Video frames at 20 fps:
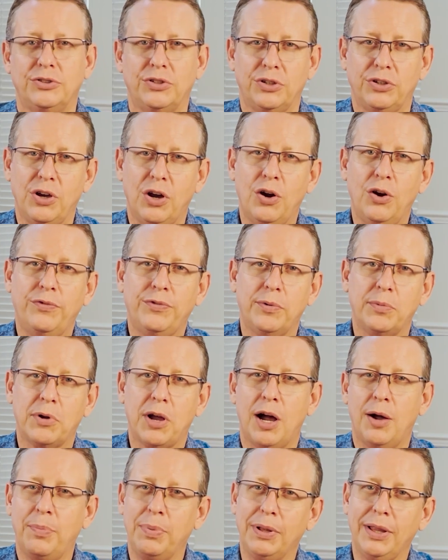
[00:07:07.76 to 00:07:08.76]
To go from
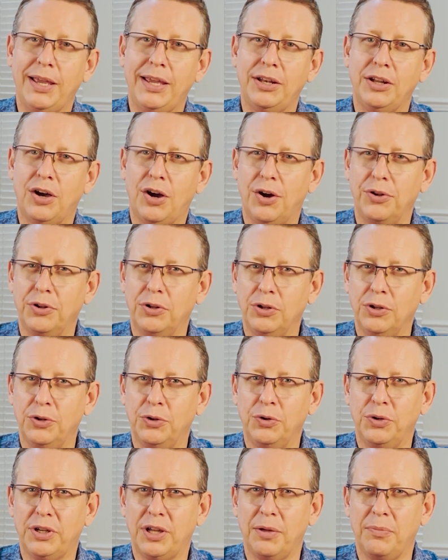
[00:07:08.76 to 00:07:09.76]
Kapolei to
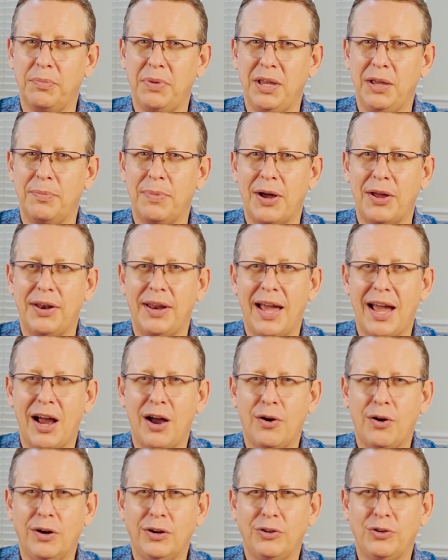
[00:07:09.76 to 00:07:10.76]
Honolulu can be about an
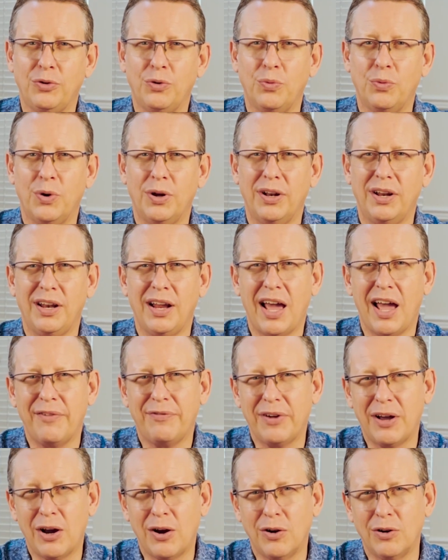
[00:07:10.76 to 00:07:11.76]
hour to
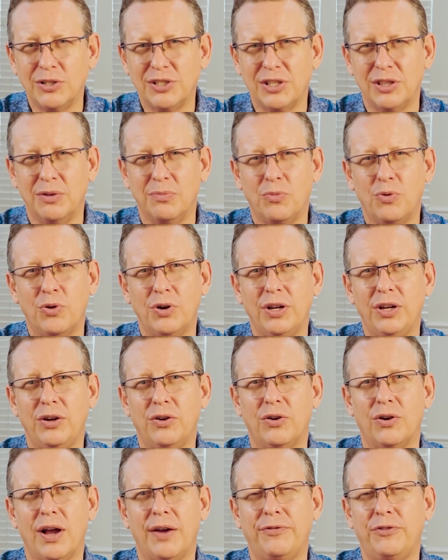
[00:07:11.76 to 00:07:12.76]
1.5 hours in the
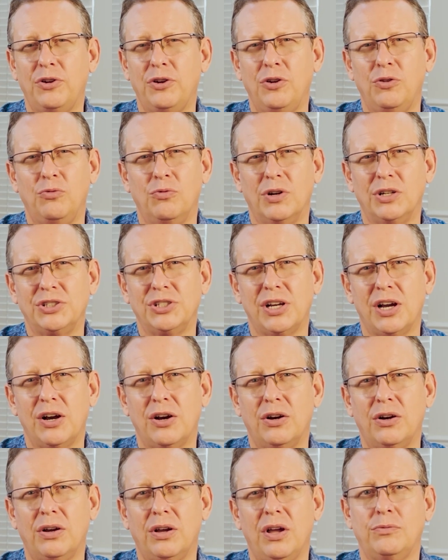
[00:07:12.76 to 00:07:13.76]
morning or afternoon rush
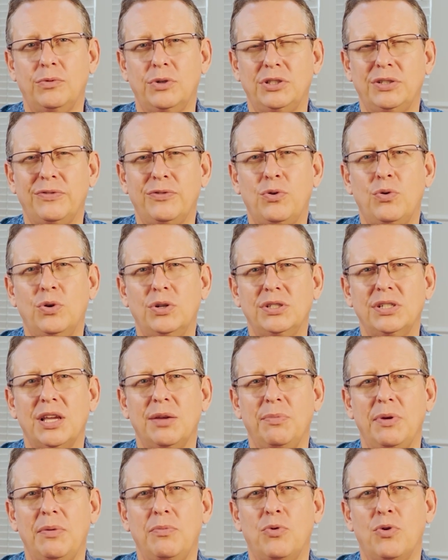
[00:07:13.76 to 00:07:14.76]
hour, which of course
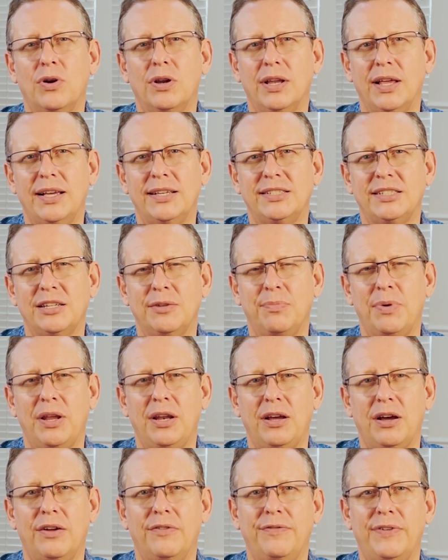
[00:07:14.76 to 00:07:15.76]
can be more or less
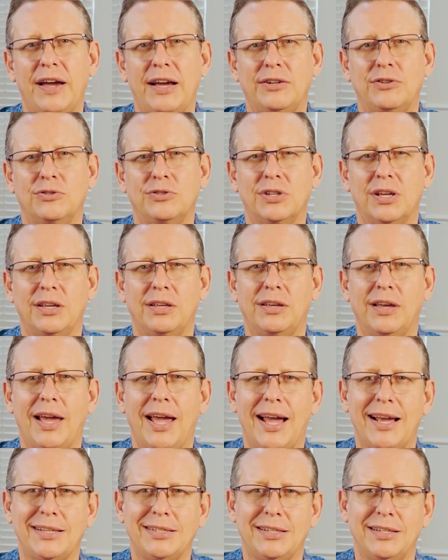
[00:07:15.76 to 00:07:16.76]
depending on factors like
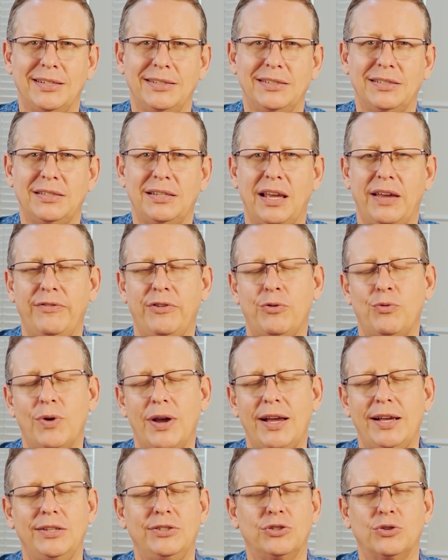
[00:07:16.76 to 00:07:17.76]
accidents, heavy
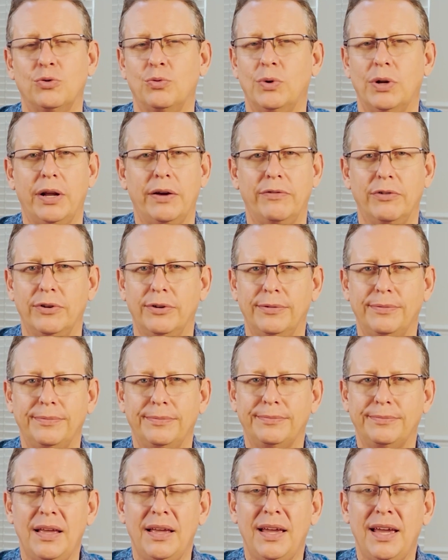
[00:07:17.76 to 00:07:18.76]
rains, or whatever.
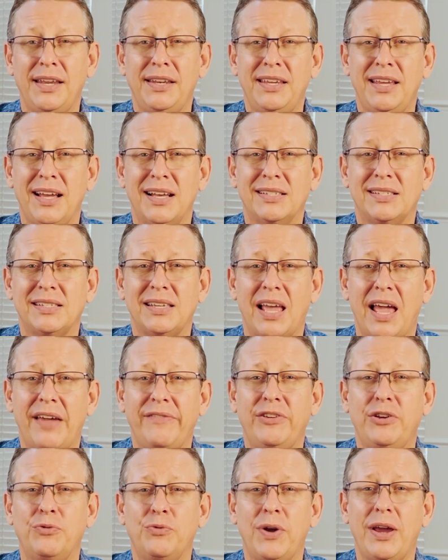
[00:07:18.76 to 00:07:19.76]
And yes,
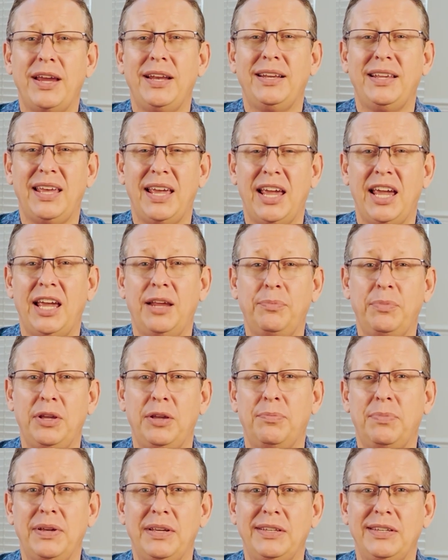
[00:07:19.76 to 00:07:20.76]
heavy rain can
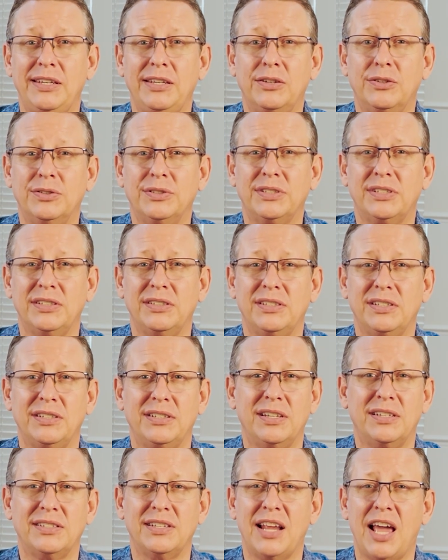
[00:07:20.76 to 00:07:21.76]
be a big deal since
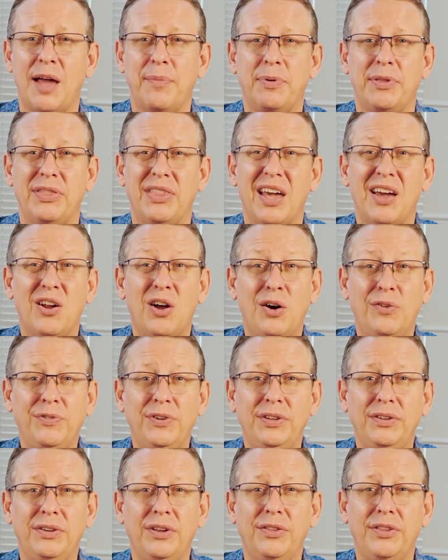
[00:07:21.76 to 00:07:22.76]
it doesn't happen that
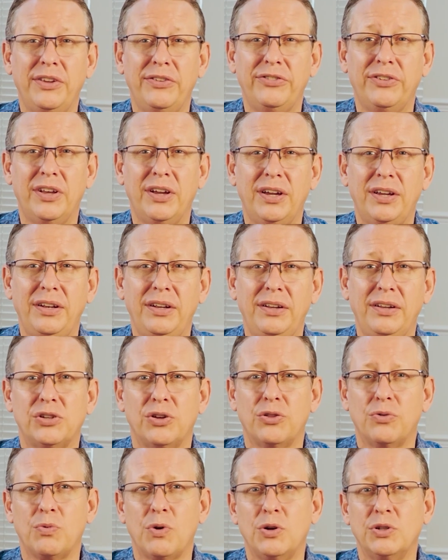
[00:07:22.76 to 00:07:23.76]
often on this side,
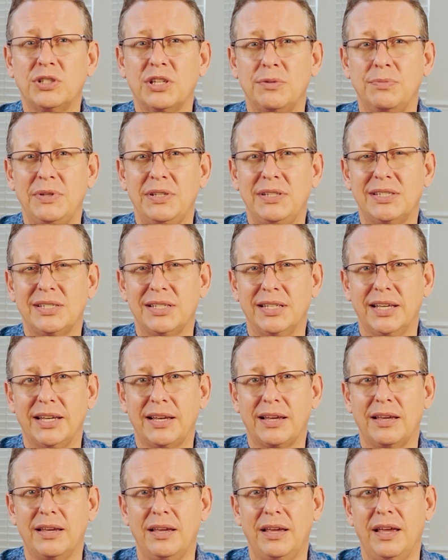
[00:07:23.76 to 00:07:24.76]
so the roads can be
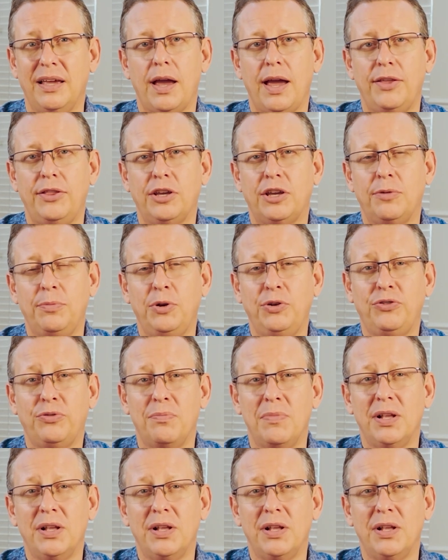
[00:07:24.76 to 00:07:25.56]
slick. And the commute to